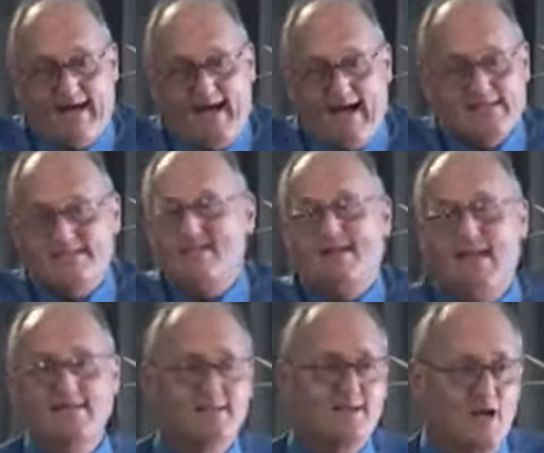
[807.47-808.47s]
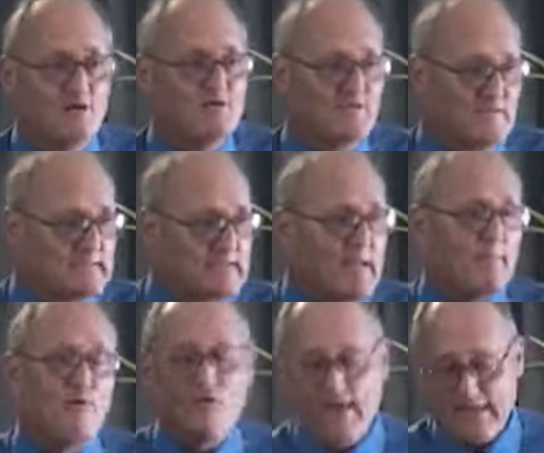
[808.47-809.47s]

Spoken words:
I still had to go to the seminary.